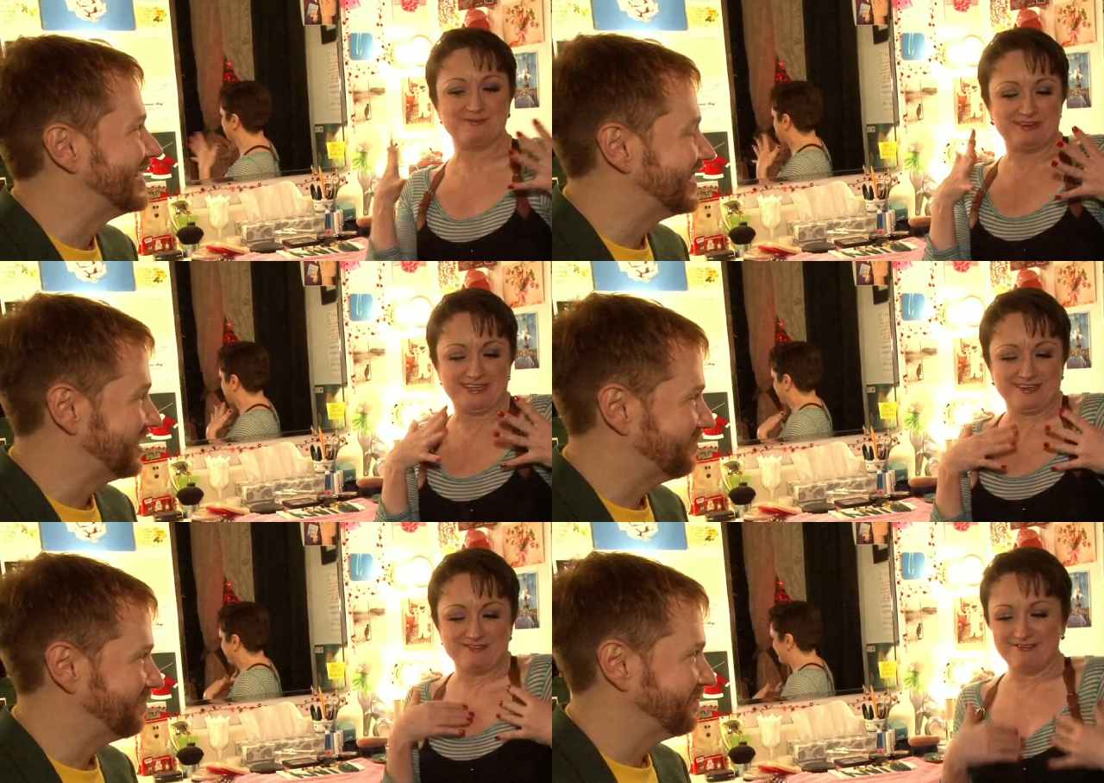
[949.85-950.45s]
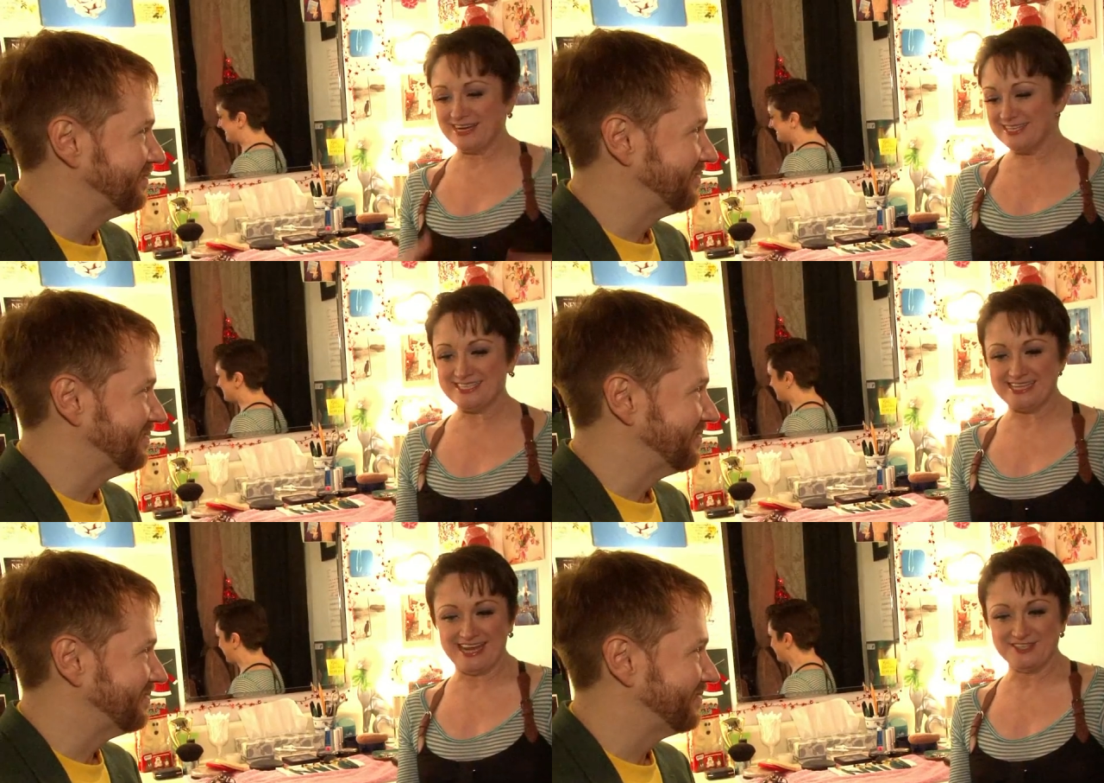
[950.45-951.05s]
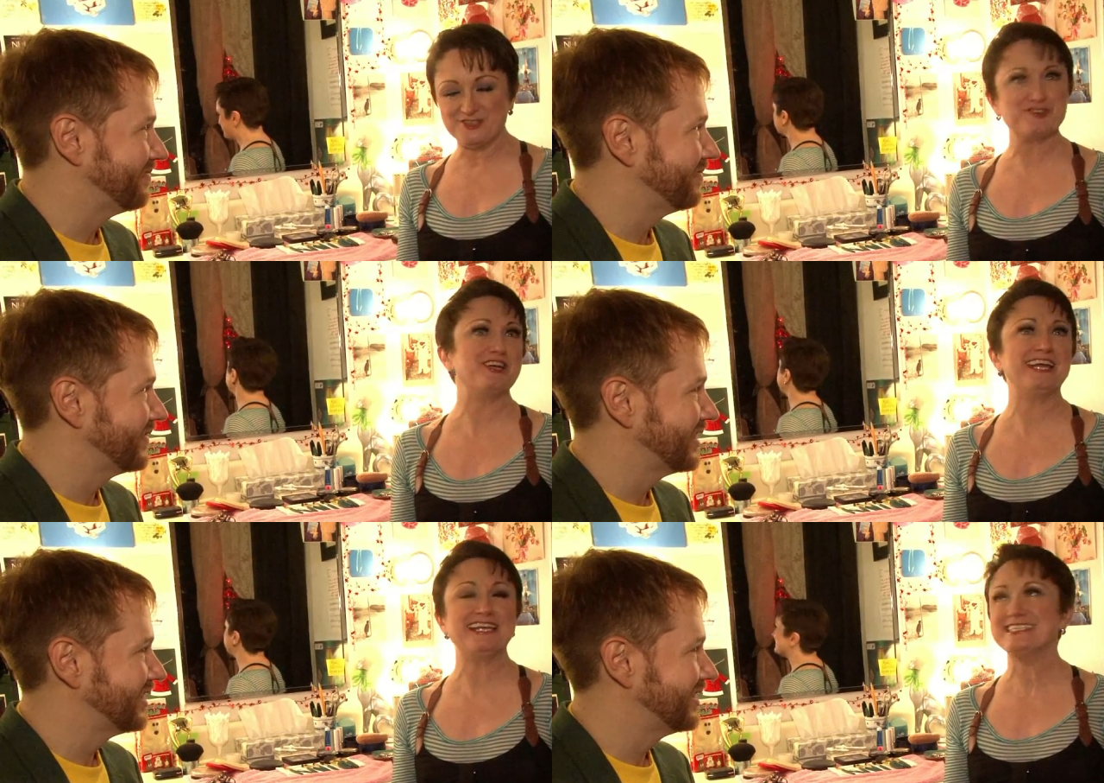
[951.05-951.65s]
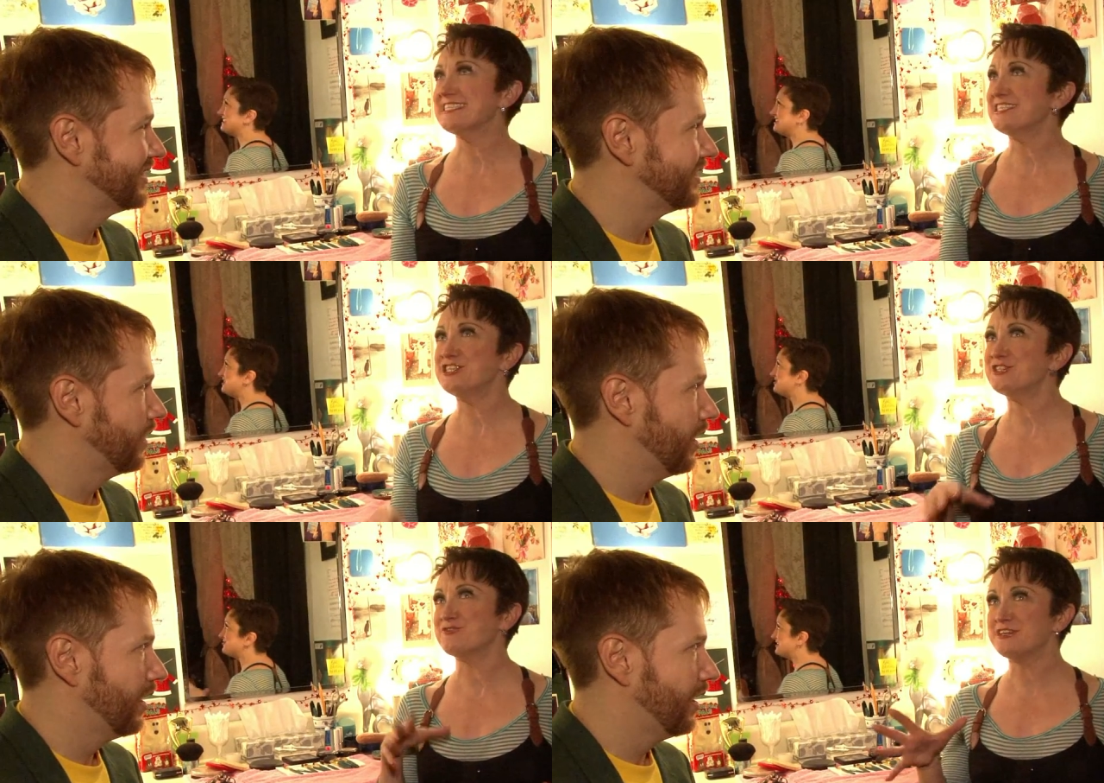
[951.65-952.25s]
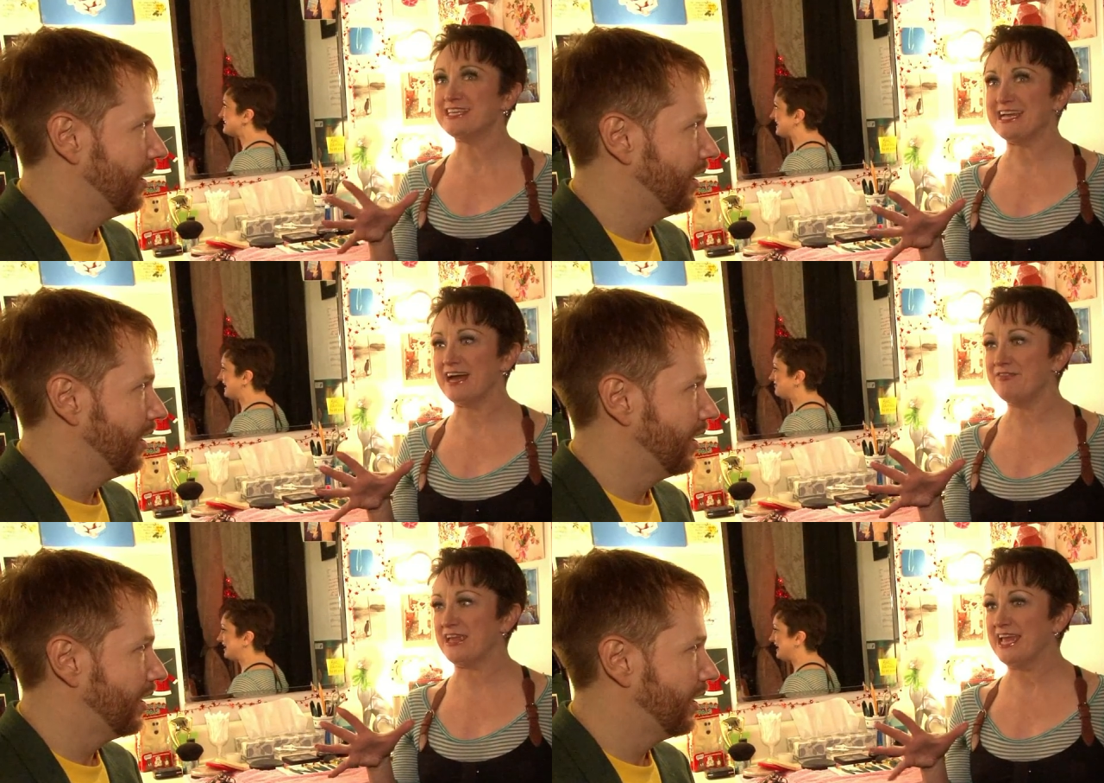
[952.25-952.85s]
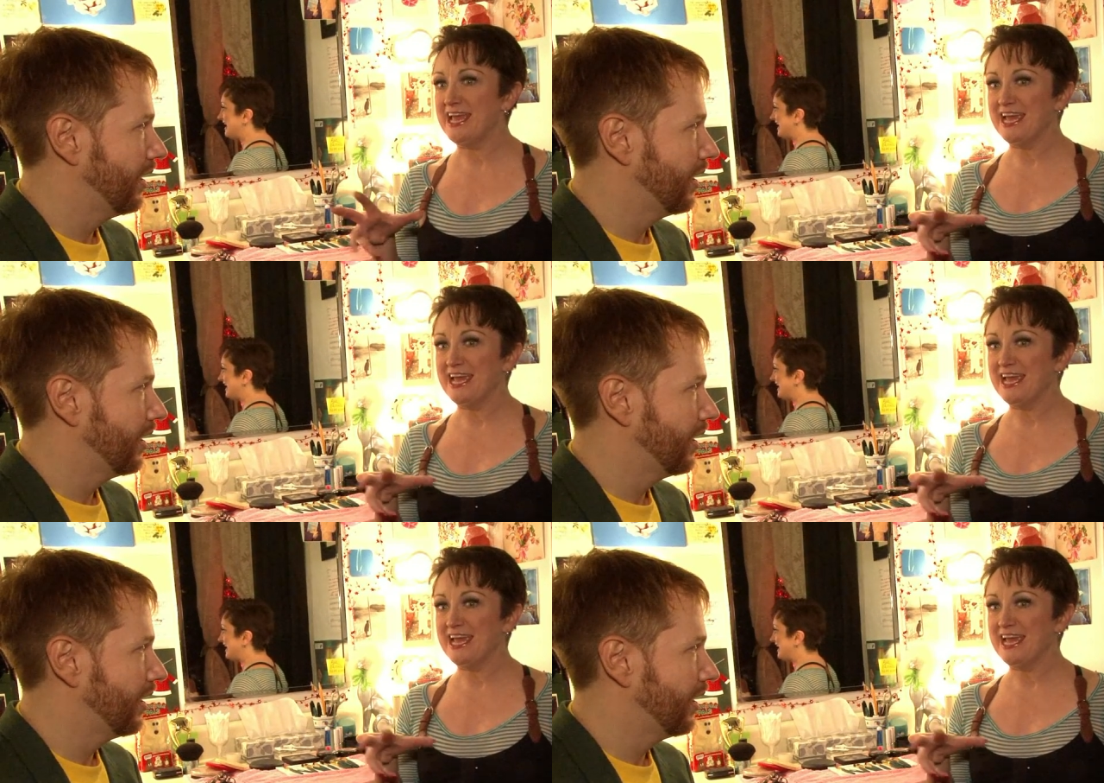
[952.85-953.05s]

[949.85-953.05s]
Speaker 1: wearing a red satin dress, and she's really out there.